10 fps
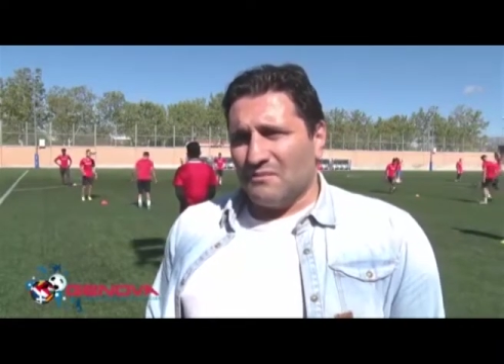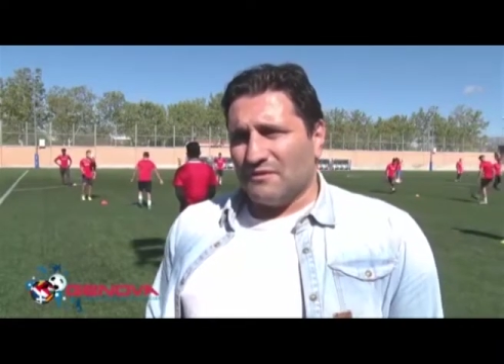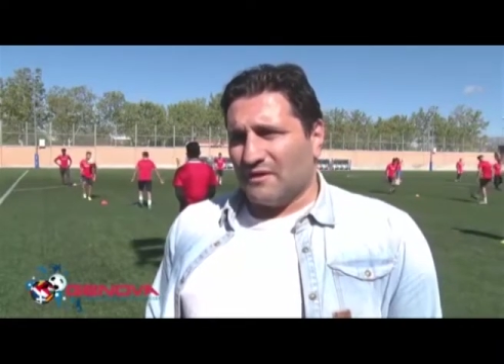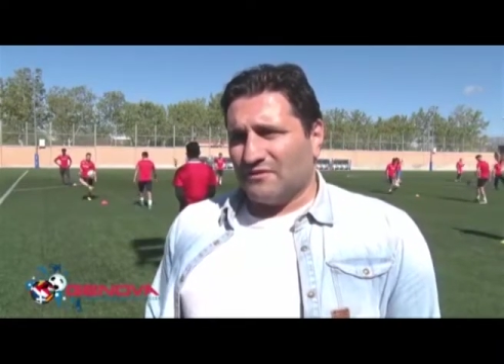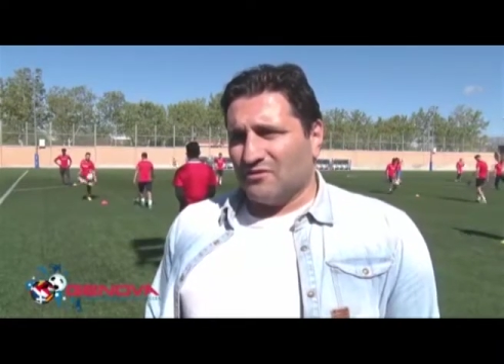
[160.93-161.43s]

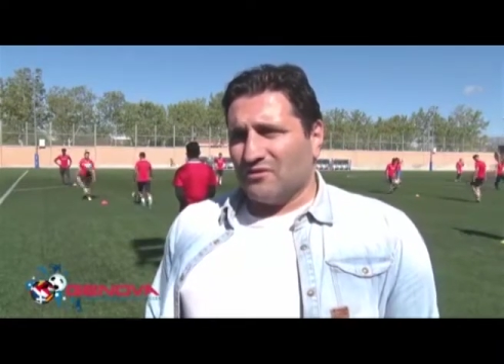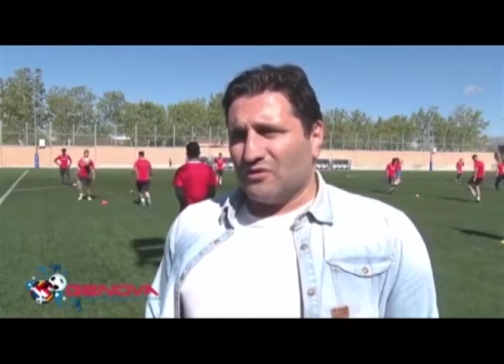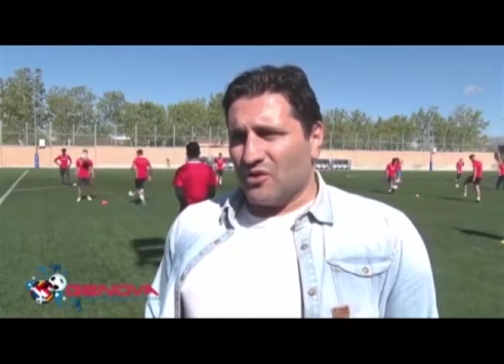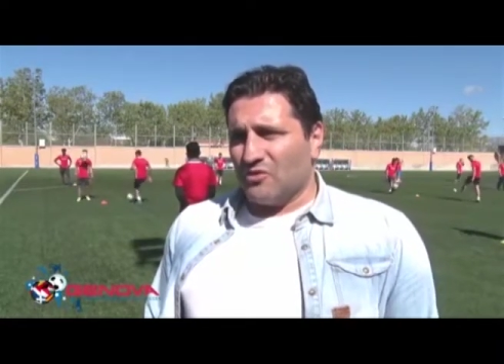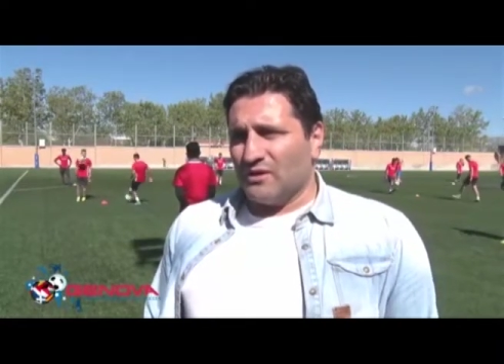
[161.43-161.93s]
But that's not
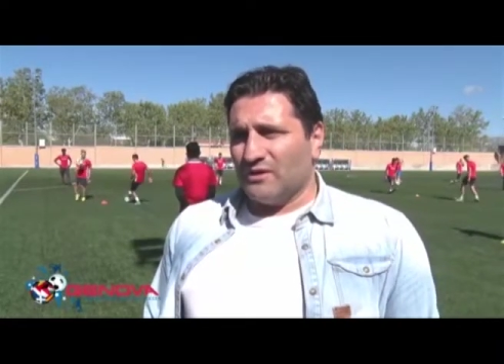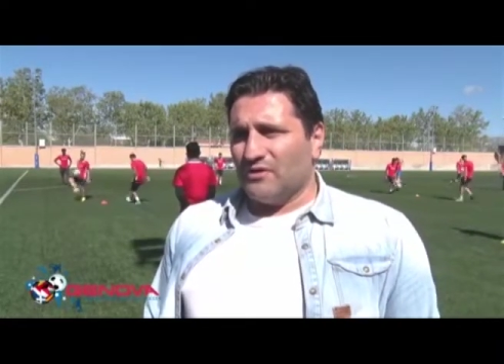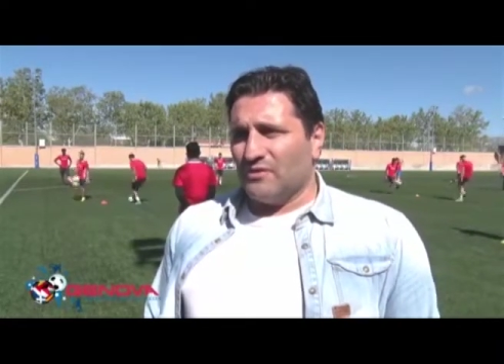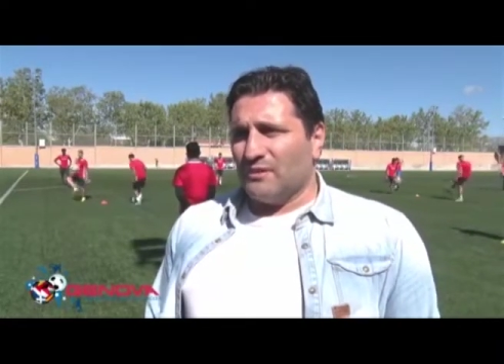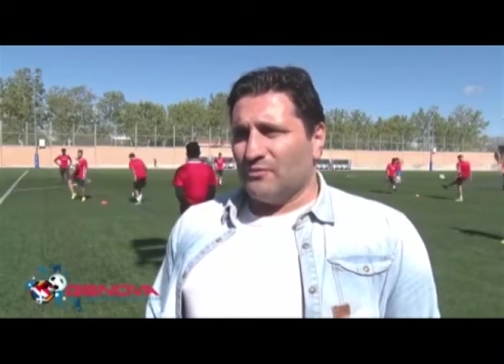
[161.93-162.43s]
the only.
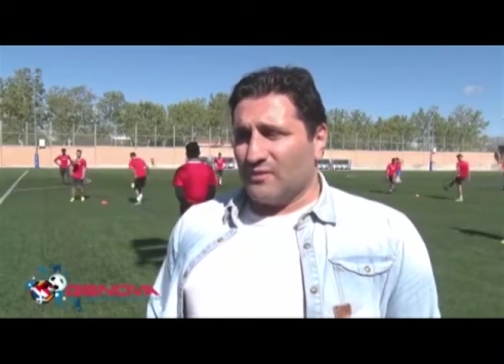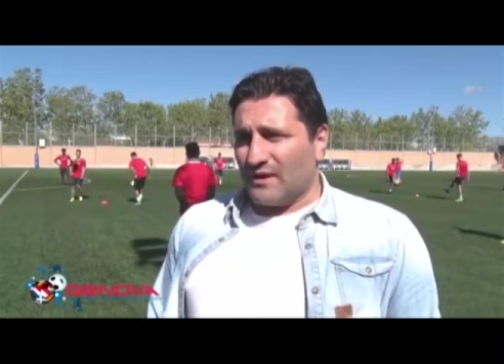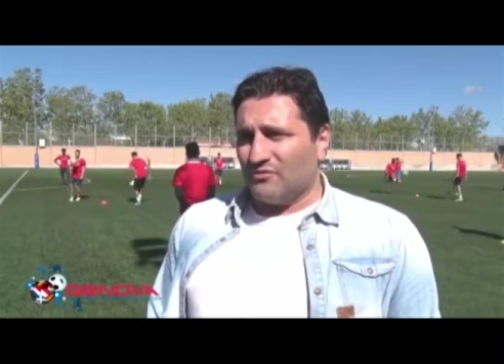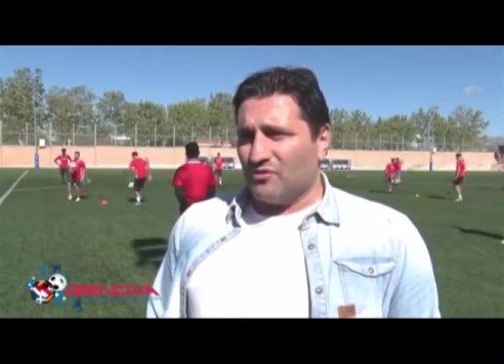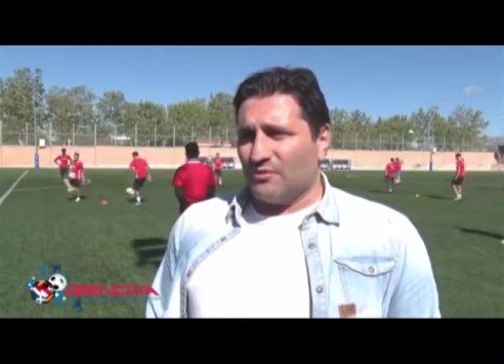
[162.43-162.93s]
People
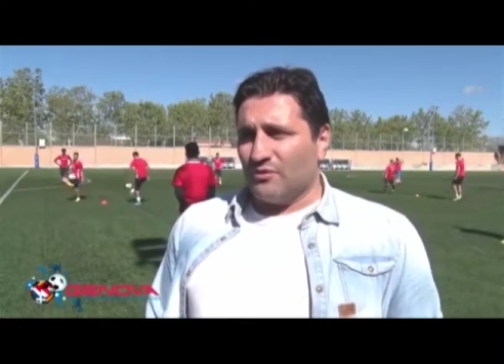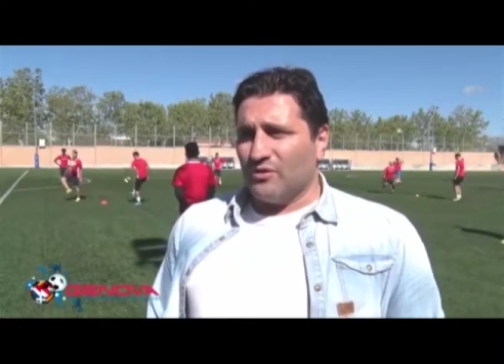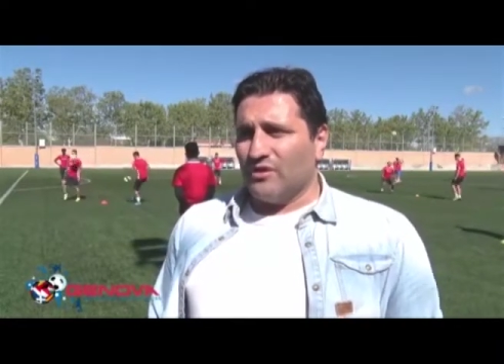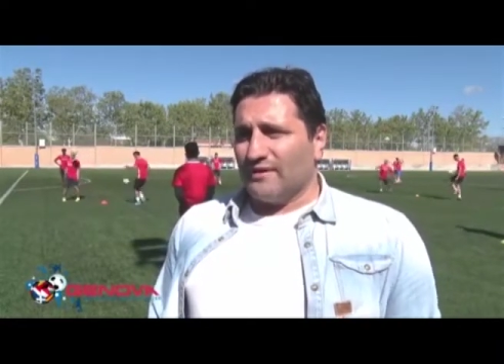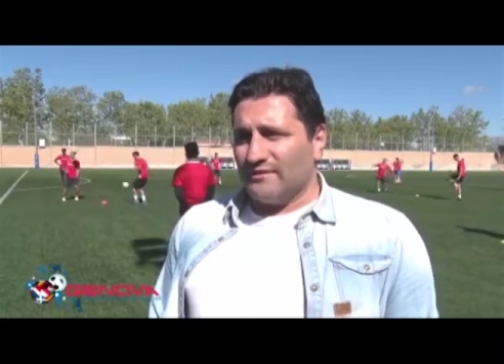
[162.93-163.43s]
come to Europe and
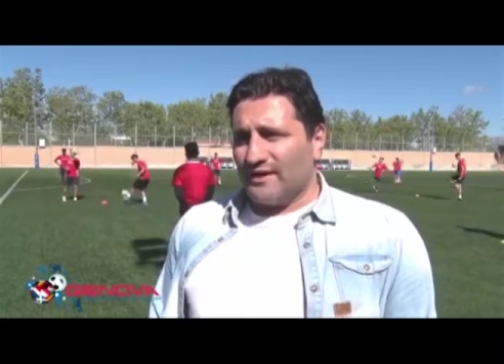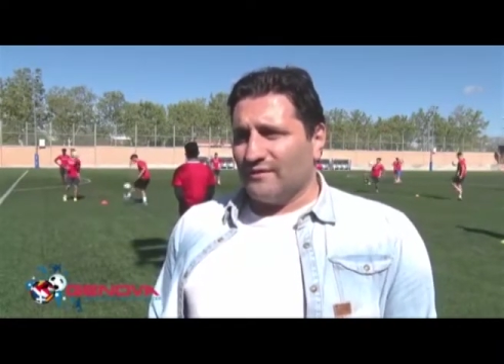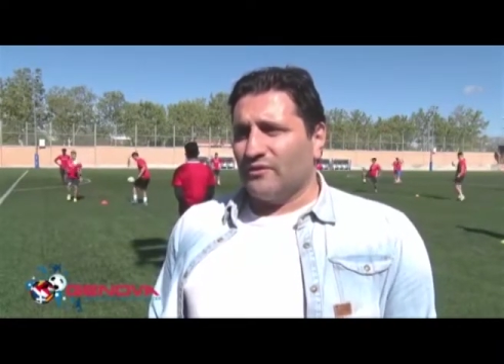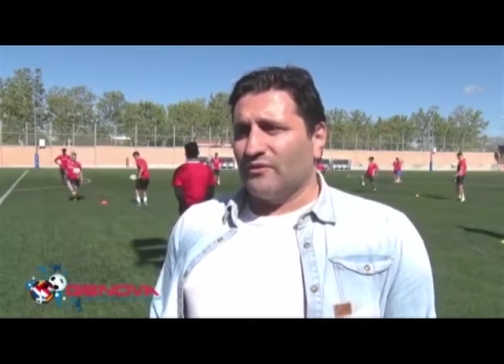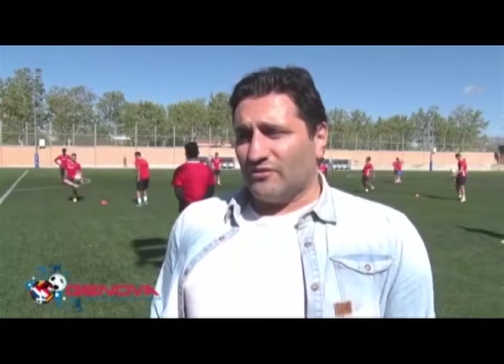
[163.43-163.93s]
realise, hey,
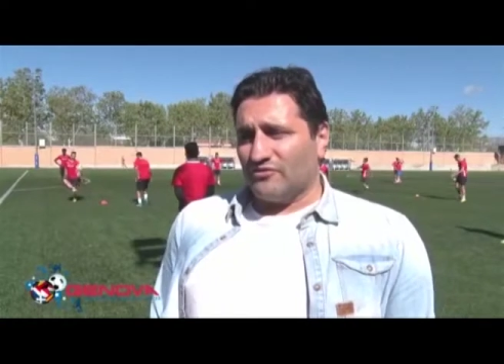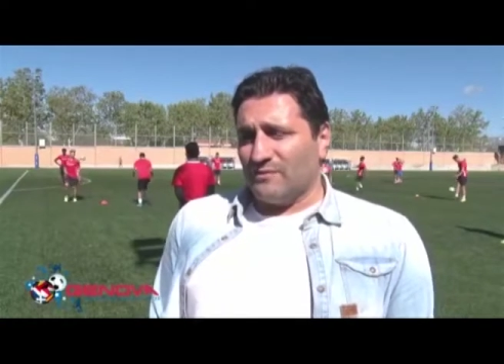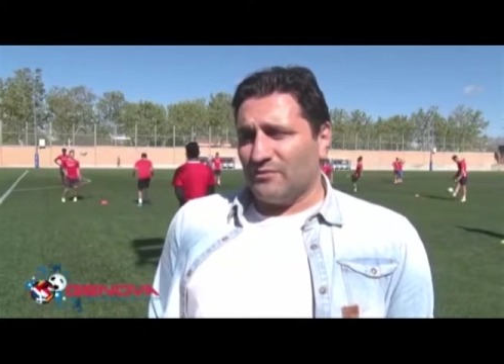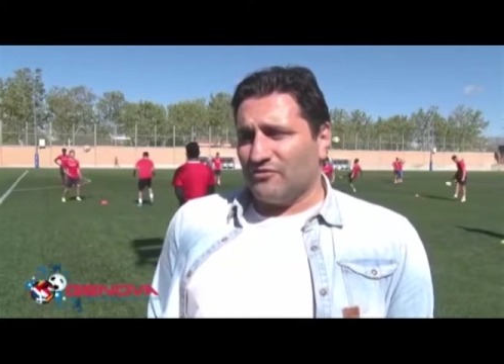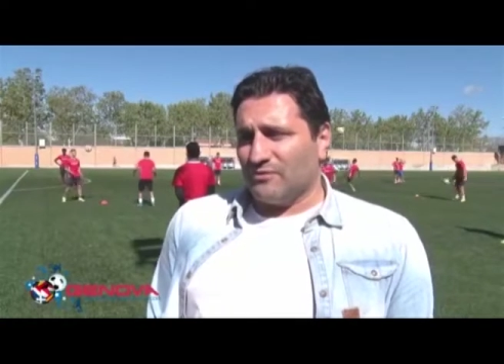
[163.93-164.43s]
there is a
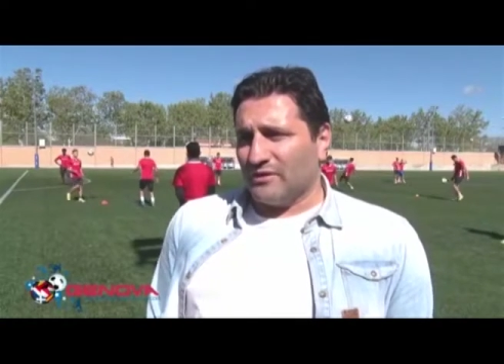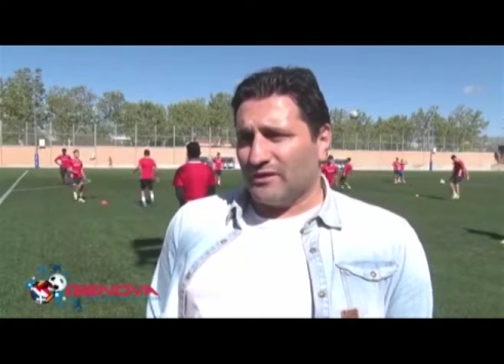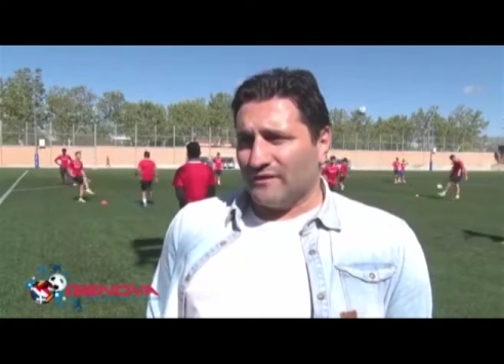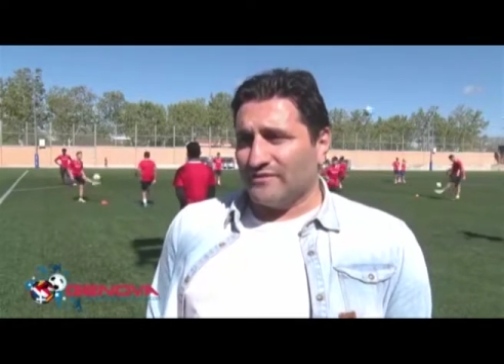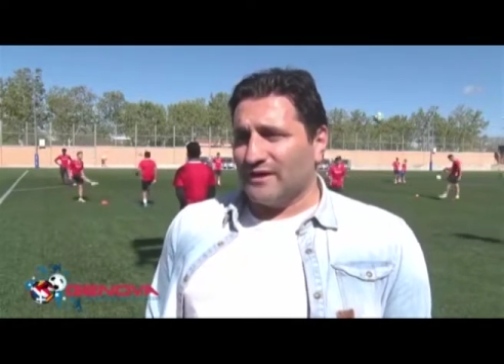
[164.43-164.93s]
Championship
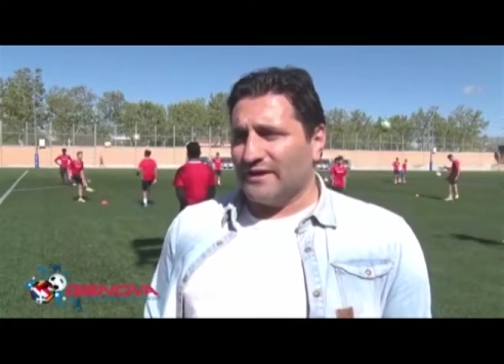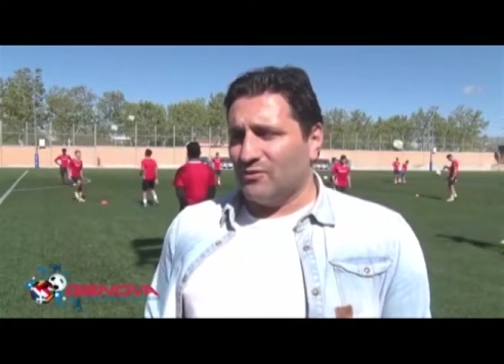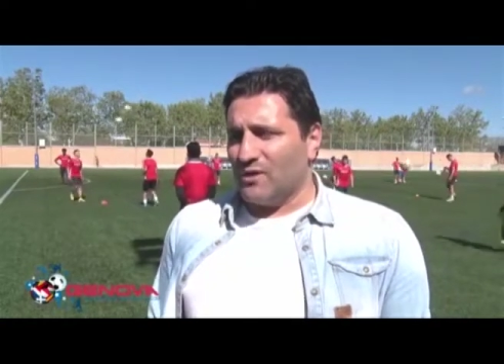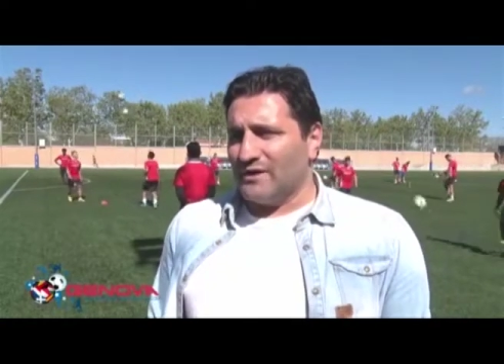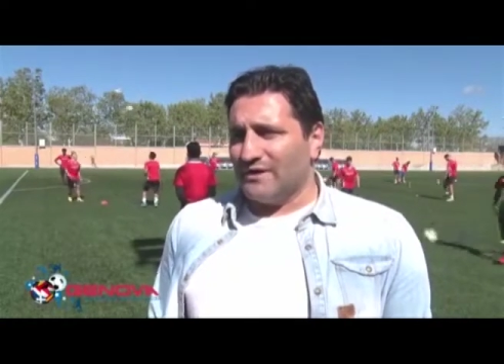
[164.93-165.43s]
League, there's a League
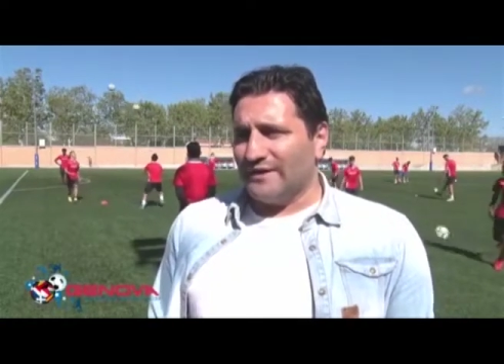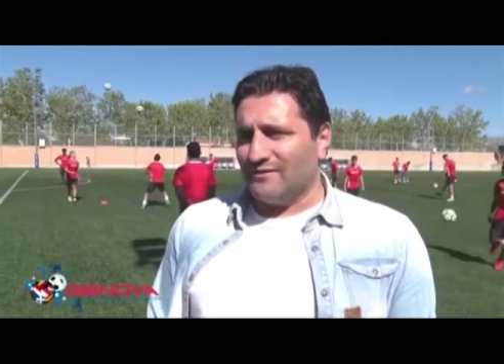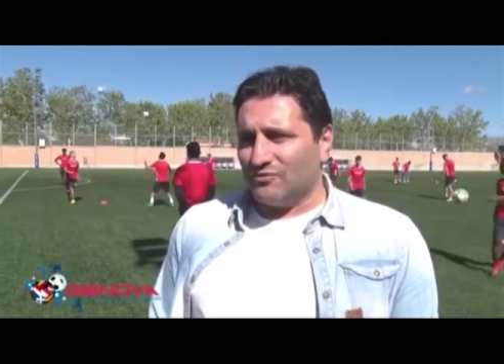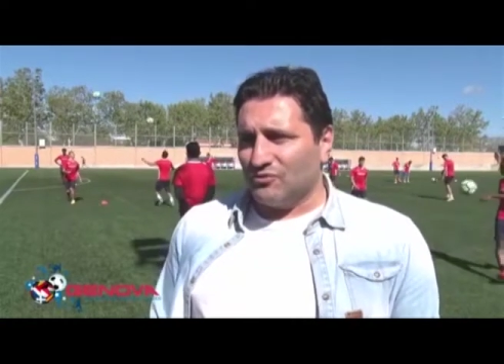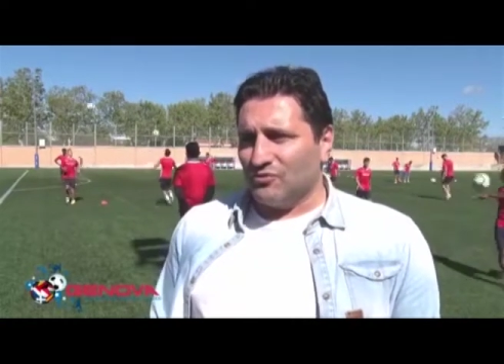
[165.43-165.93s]
One, League
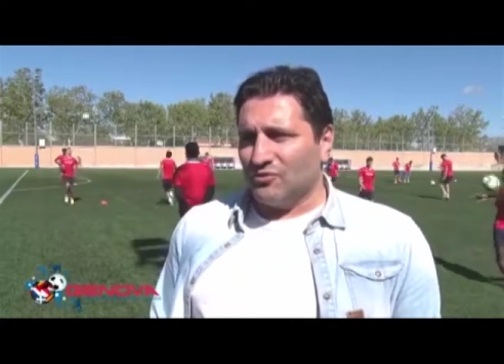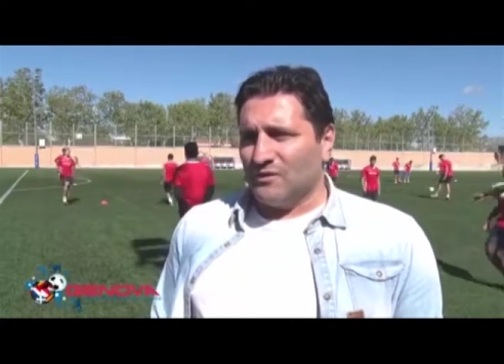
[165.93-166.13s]
Two,